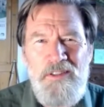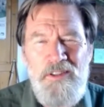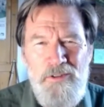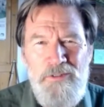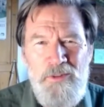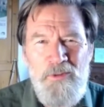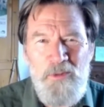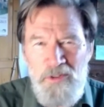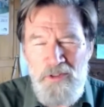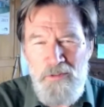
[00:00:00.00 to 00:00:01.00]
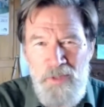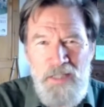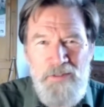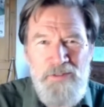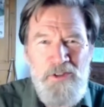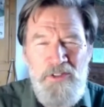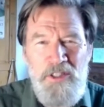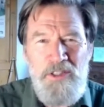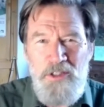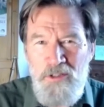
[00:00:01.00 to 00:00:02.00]
gone from almost completely
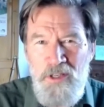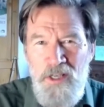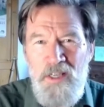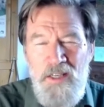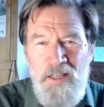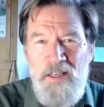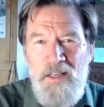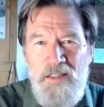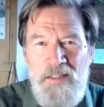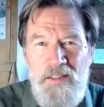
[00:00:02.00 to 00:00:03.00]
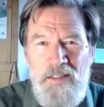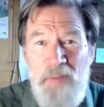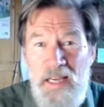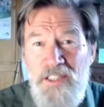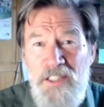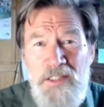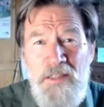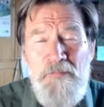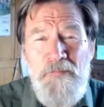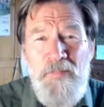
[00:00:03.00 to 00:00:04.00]
forested to patches.